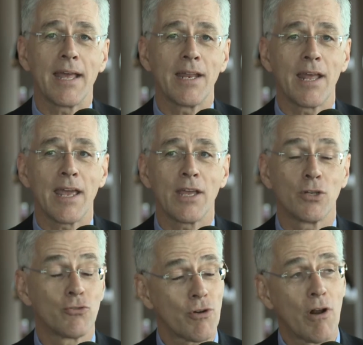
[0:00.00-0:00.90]
in a
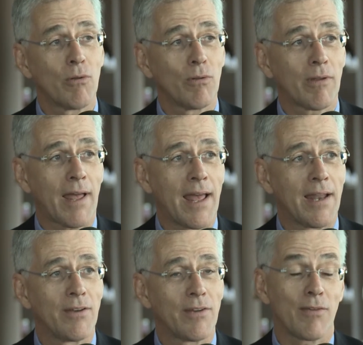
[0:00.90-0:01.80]
controlled
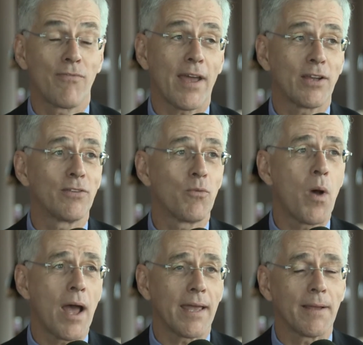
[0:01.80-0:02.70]
and effective
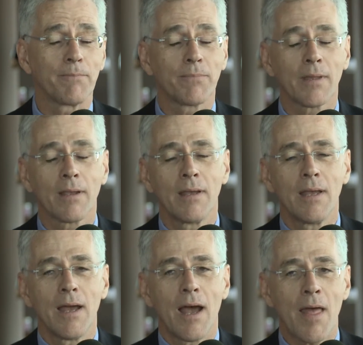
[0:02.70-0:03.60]
way.
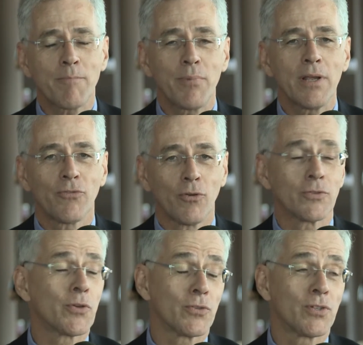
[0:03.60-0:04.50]
That brings all
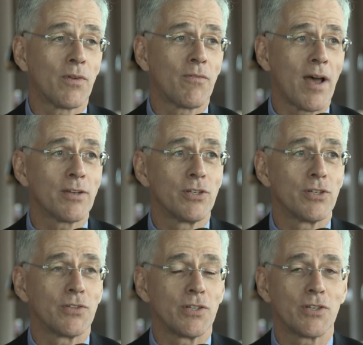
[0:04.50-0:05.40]
sorts of
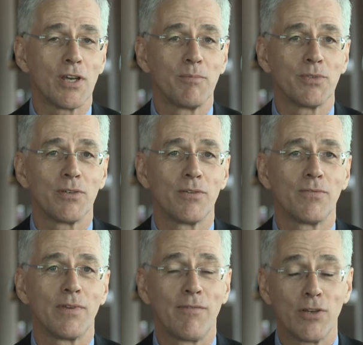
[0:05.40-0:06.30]
advantages in terms
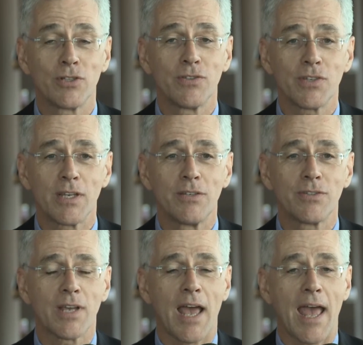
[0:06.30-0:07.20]
of
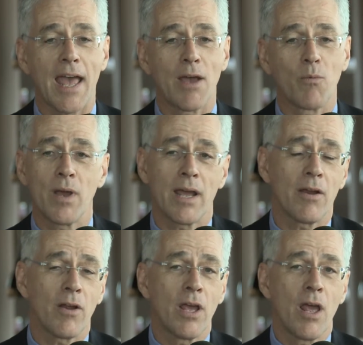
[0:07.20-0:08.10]
efficiencies,
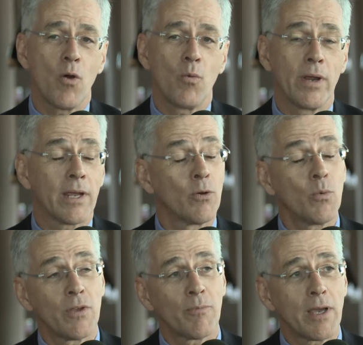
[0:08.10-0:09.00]
where we can
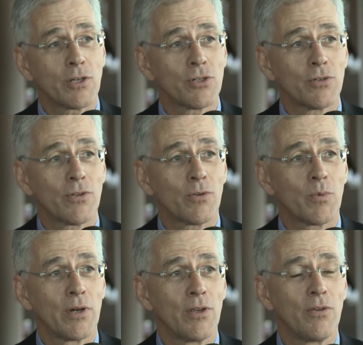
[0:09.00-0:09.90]
always make sure that
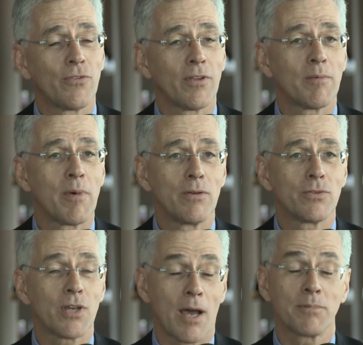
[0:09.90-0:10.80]
we're using the
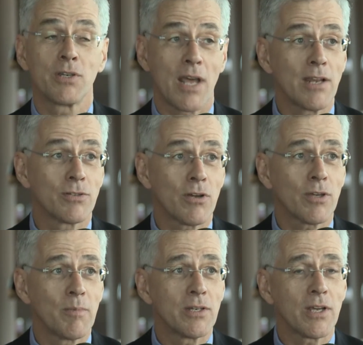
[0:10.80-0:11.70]
most up-to-date
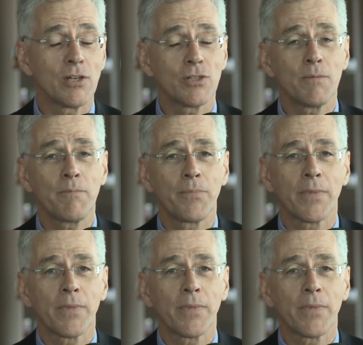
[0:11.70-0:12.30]
documentation.